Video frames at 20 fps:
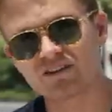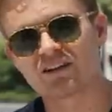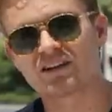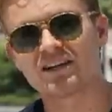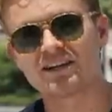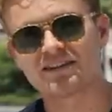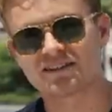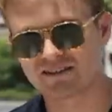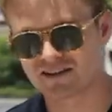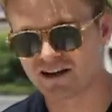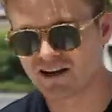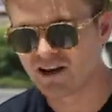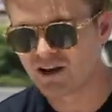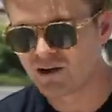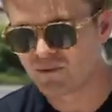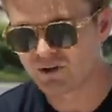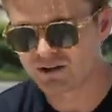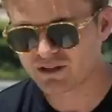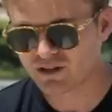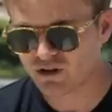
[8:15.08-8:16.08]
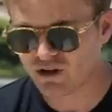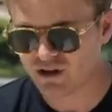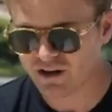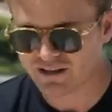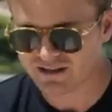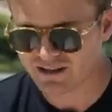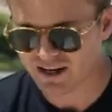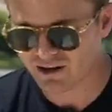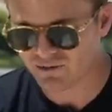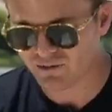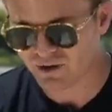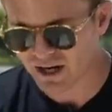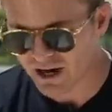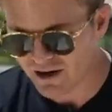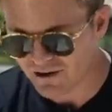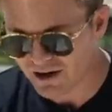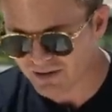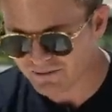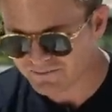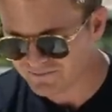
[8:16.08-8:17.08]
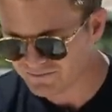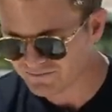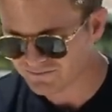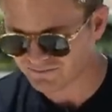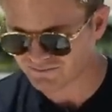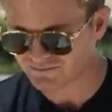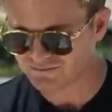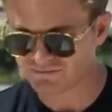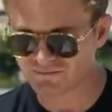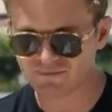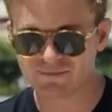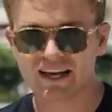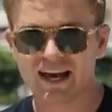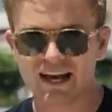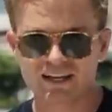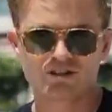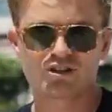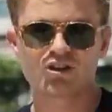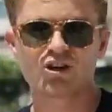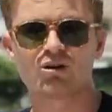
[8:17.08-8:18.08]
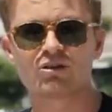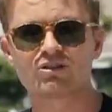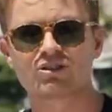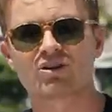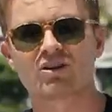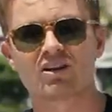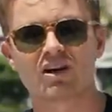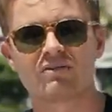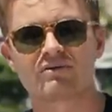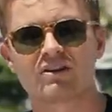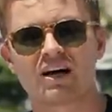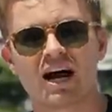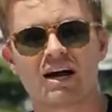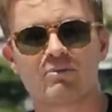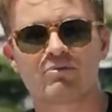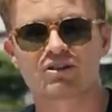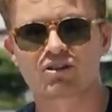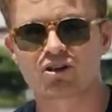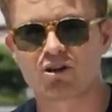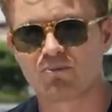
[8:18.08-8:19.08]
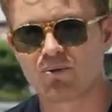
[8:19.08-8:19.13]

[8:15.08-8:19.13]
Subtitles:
on the list with the Koenigsegg Regera. As you know, also I love the hybrid